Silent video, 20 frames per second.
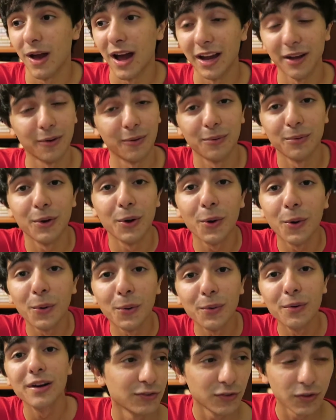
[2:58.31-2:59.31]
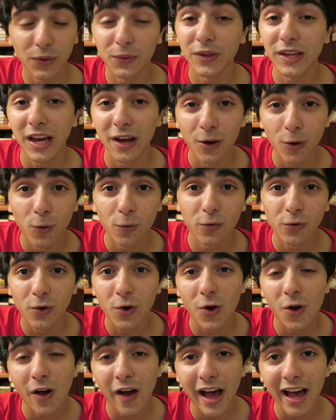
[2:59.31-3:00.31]
I don't know. So yeah,
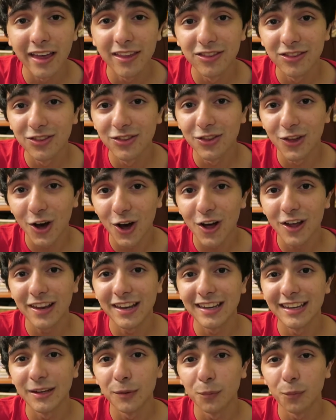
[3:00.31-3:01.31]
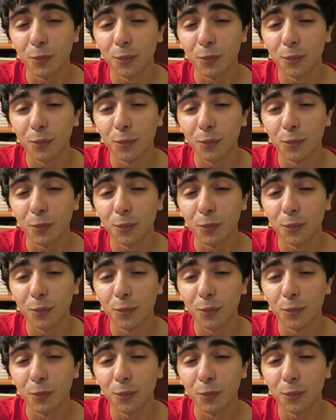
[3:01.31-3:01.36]
overall, I thought